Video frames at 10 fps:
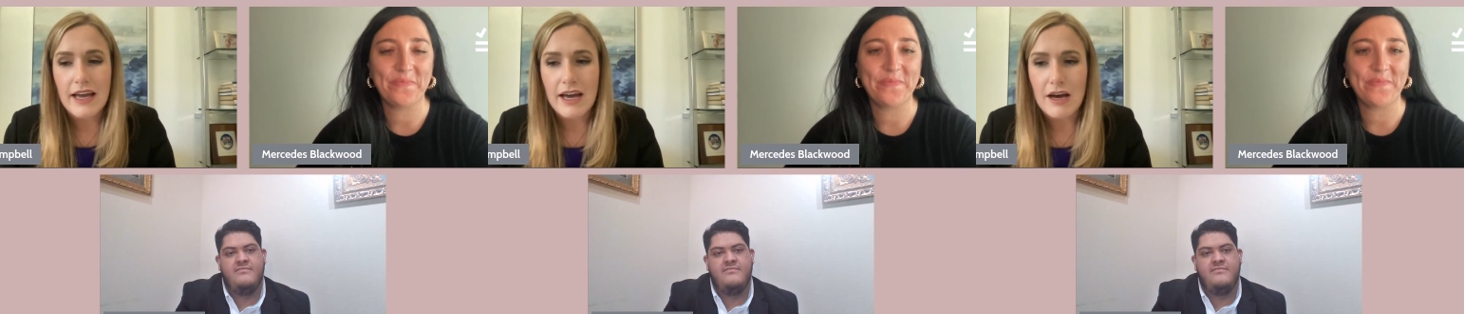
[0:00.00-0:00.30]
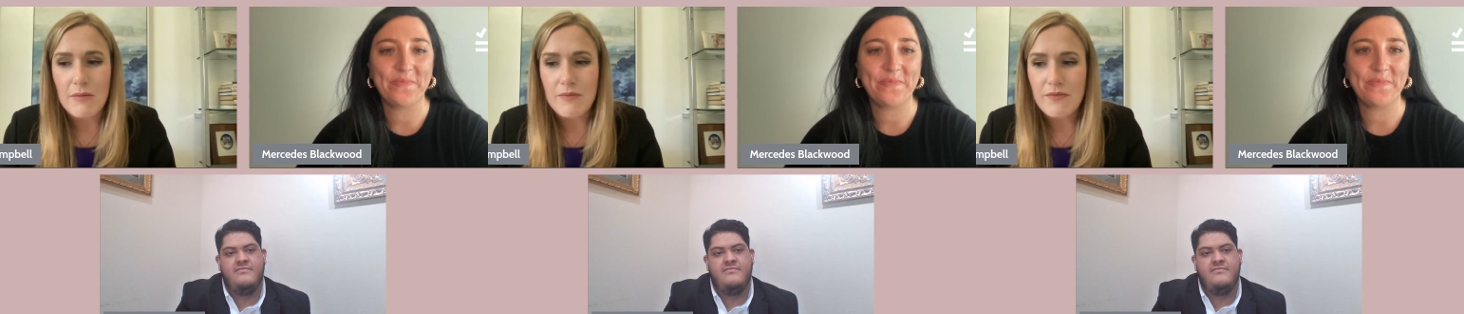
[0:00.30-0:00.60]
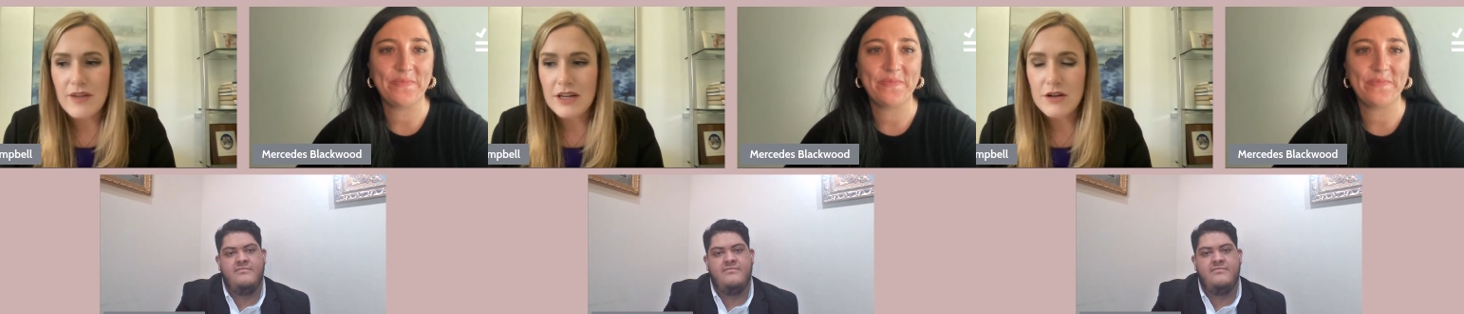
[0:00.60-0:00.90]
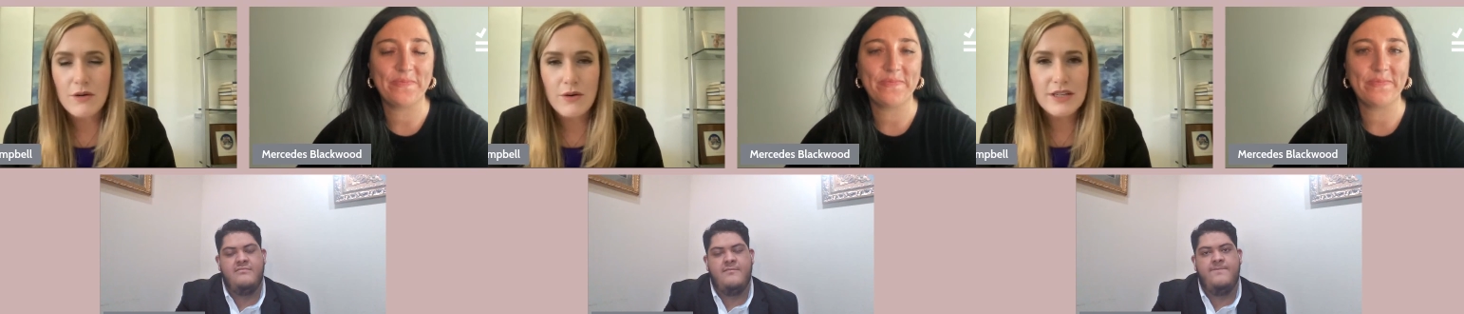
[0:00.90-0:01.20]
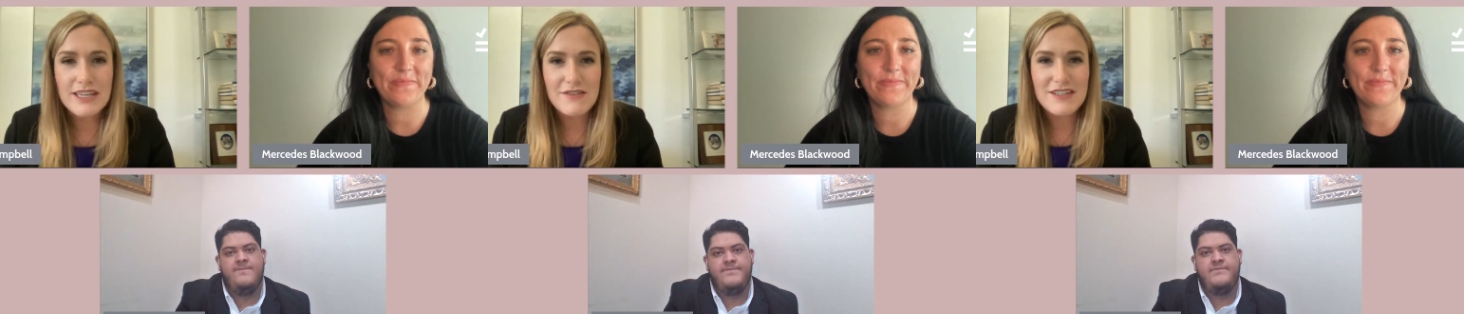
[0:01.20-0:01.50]
Speaker 1: Um, and you don't
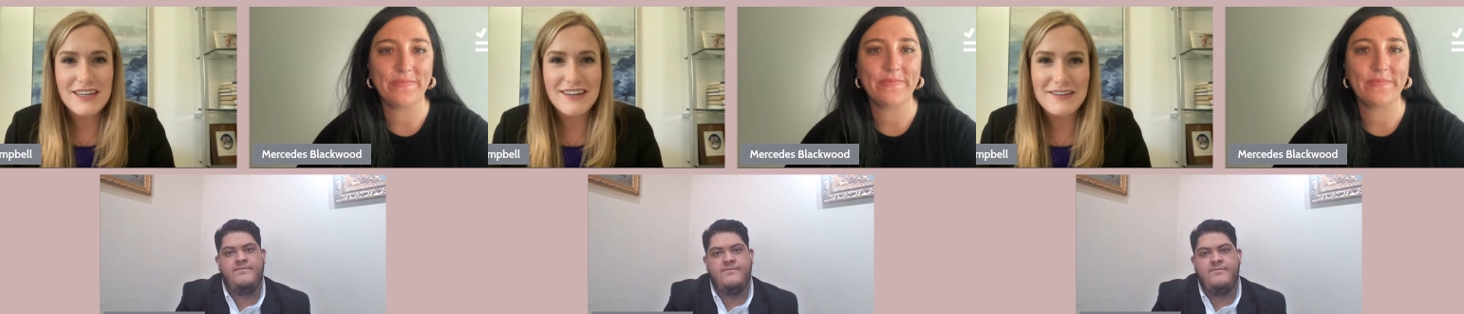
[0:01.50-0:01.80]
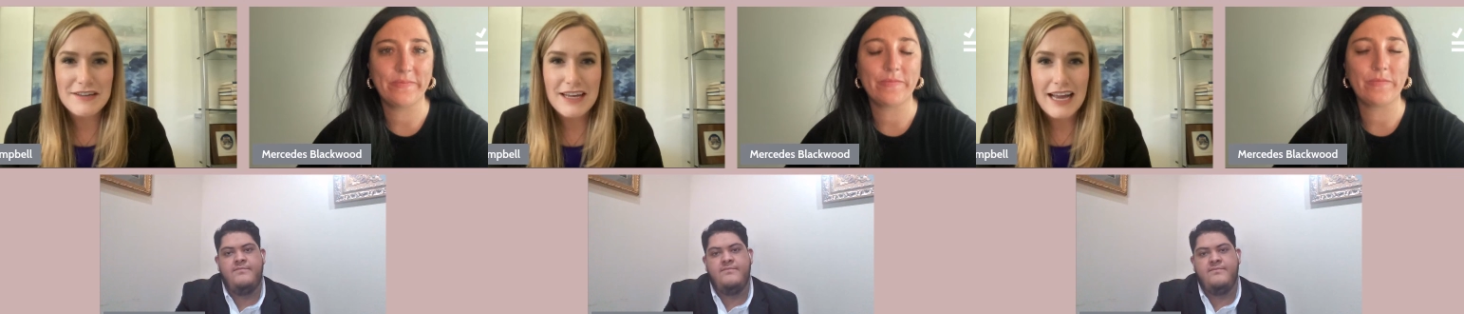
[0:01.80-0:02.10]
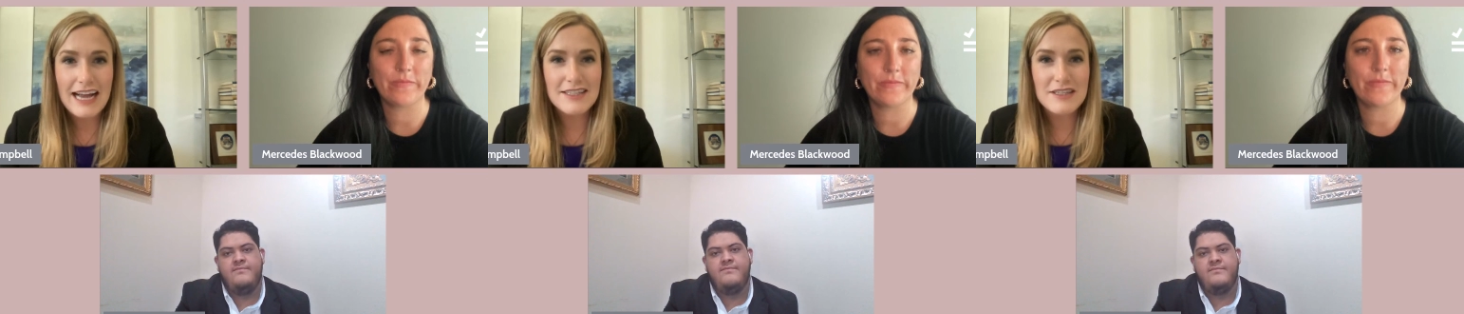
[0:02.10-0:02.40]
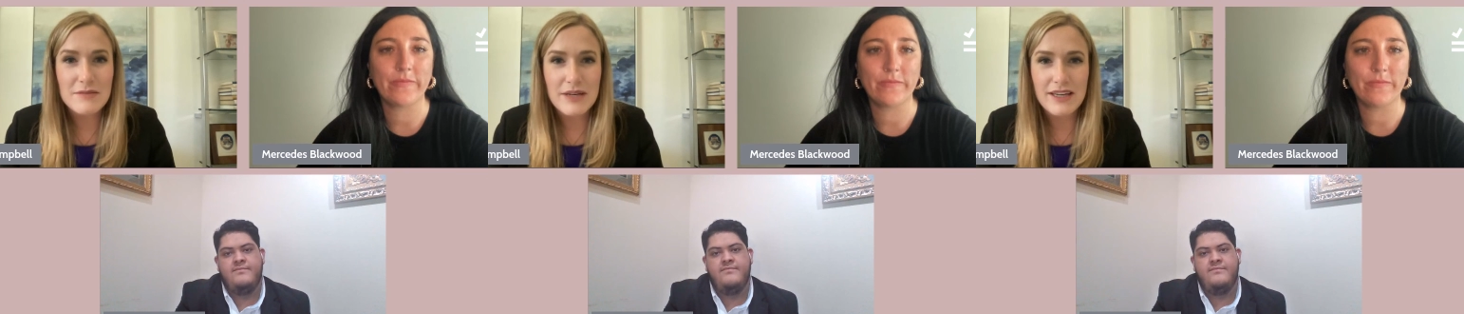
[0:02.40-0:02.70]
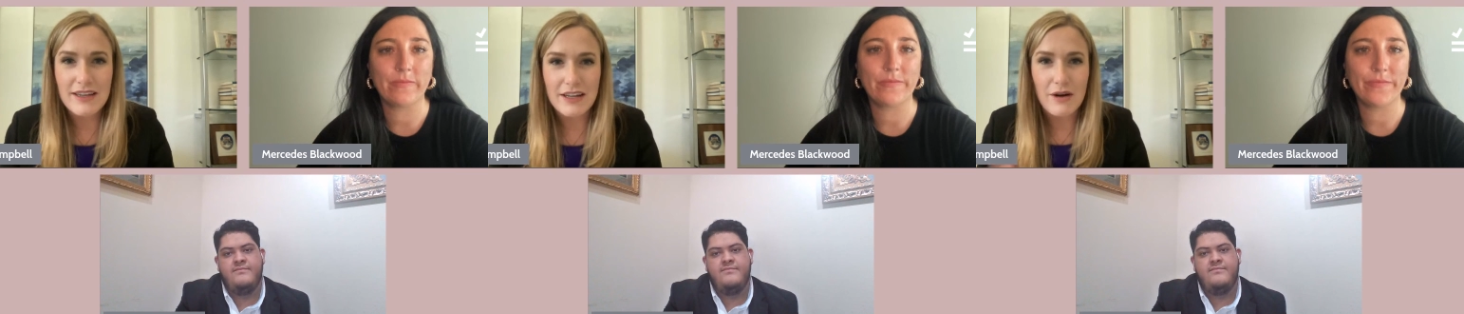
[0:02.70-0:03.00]
always have to ask the
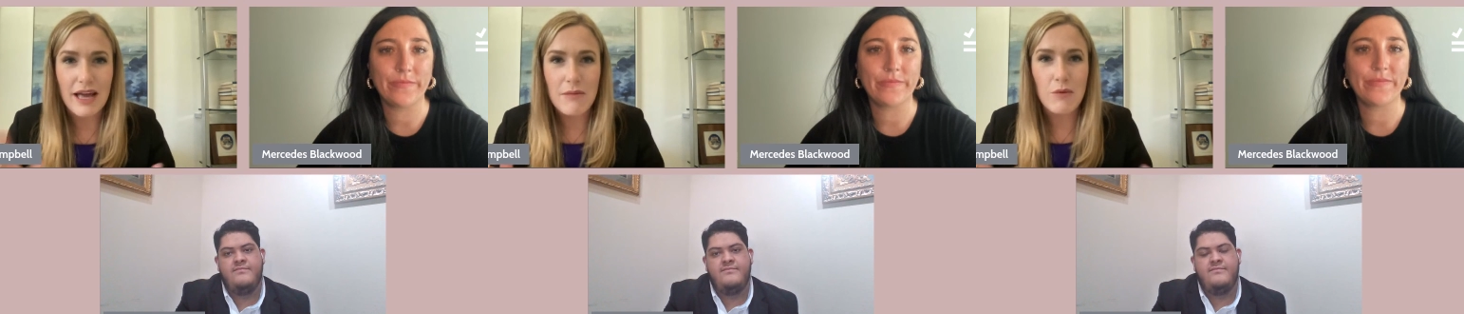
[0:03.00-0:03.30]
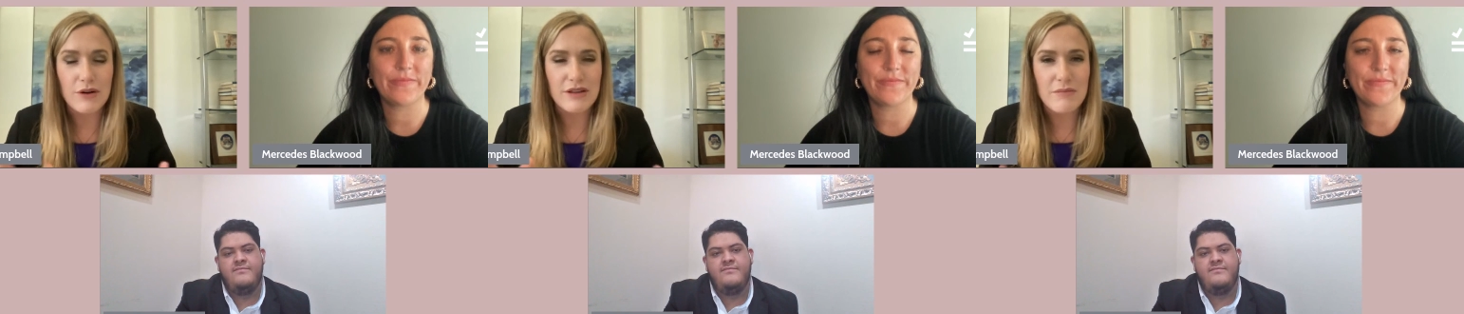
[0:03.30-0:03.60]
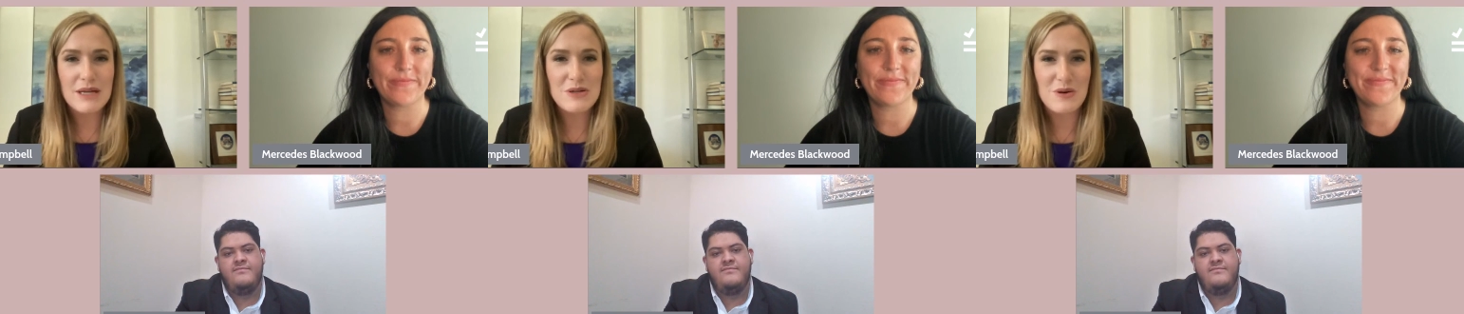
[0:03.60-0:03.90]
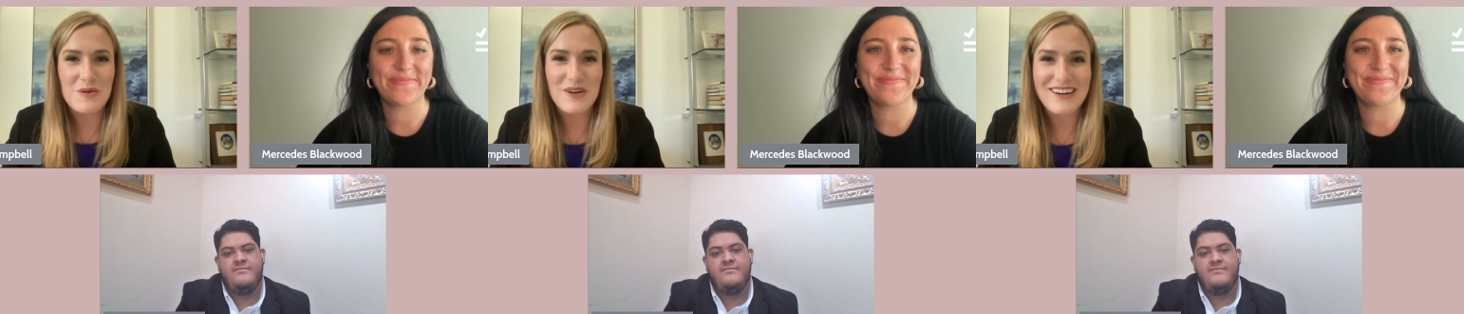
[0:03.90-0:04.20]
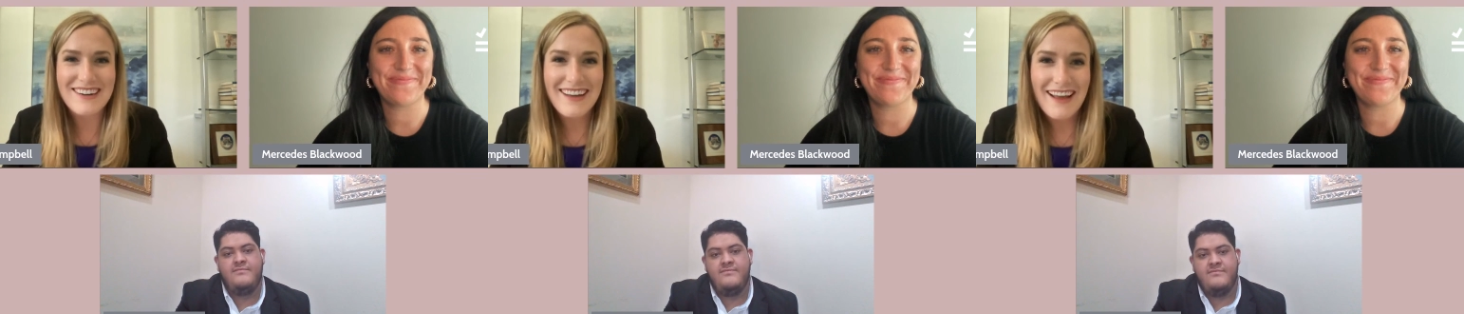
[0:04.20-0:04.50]
big, you know, M word, the mentor
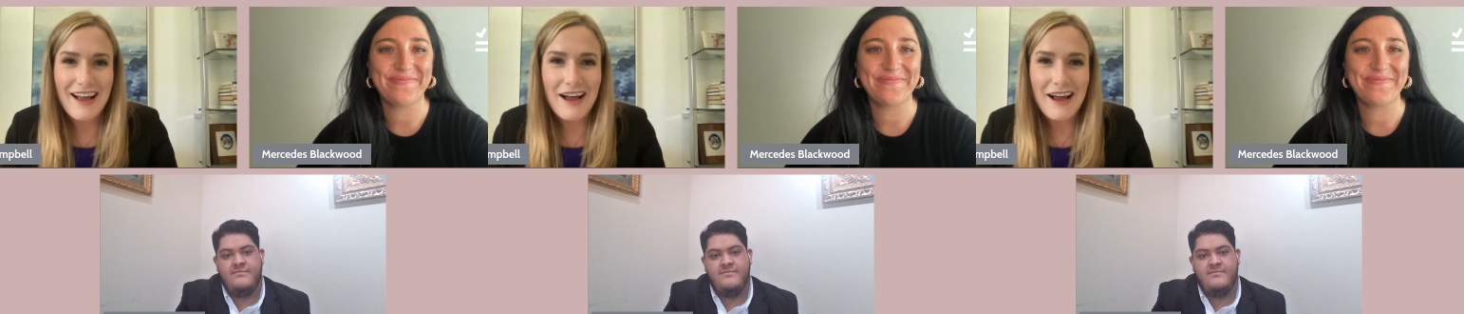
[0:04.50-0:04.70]
word.